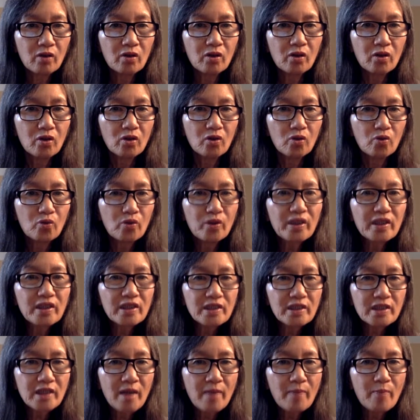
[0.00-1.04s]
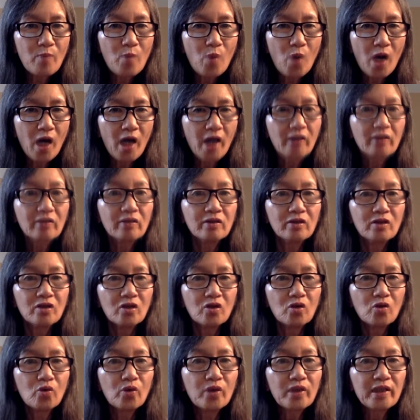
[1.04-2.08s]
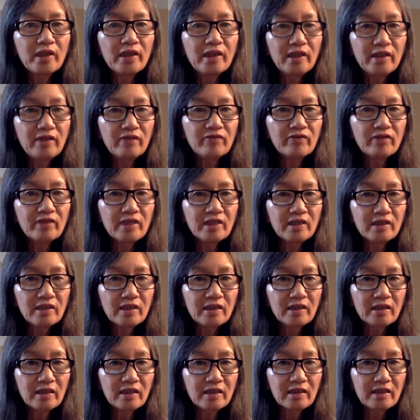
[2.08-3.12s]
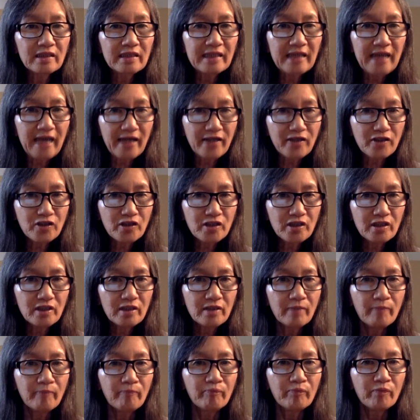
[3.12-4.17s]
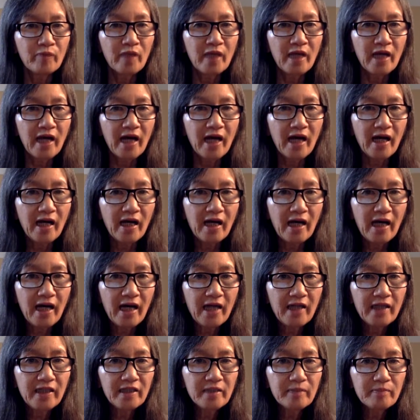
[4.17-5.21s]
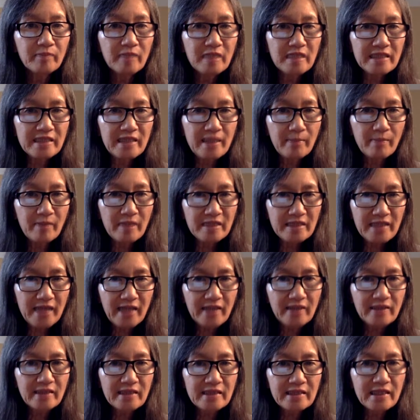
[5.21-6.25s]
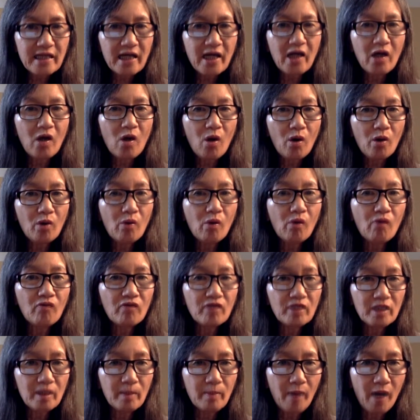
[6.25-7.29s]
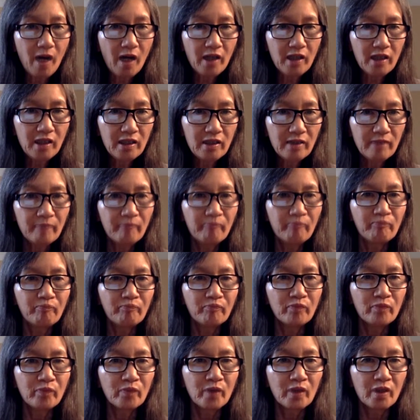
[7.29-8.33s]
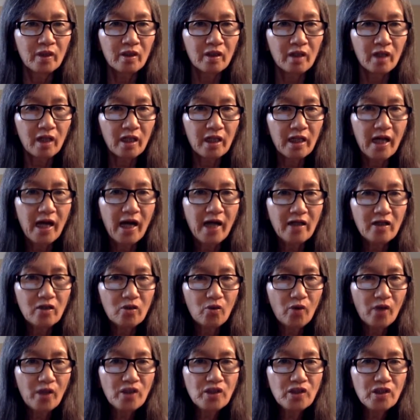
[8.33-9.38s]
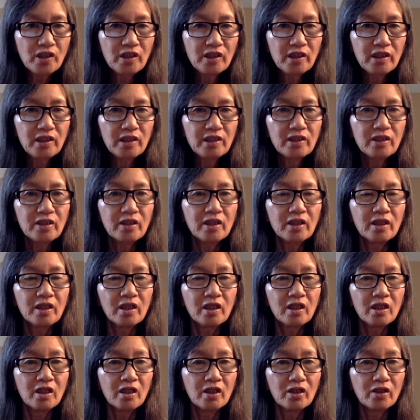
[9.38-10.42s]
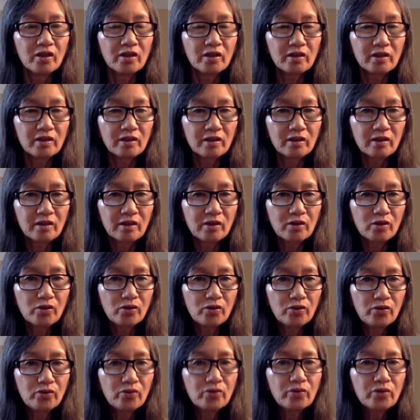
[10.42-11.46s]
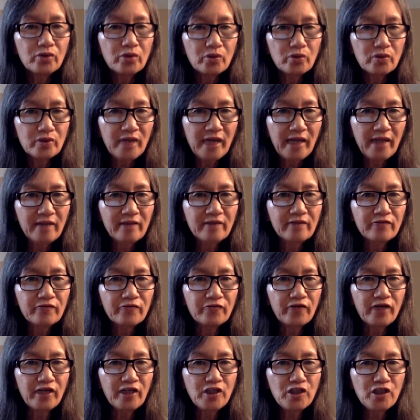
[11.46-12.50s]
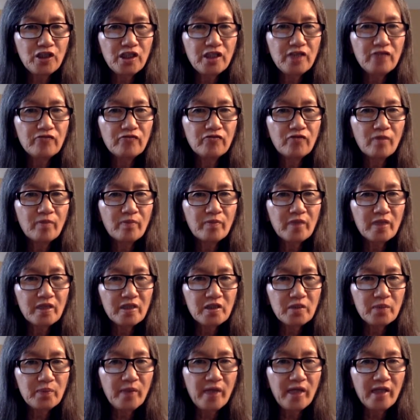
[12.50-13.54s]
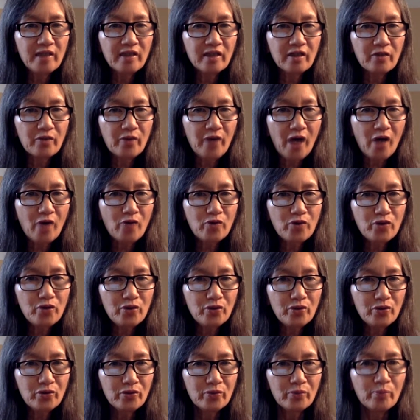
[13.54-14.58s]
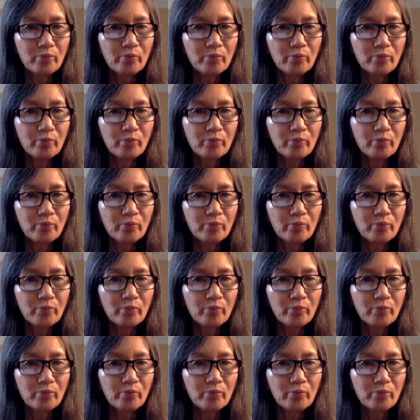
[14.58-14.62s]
with someone with liver cancer and it metastasize all over the body? Another question is, do you take the fresh chi from the space around you,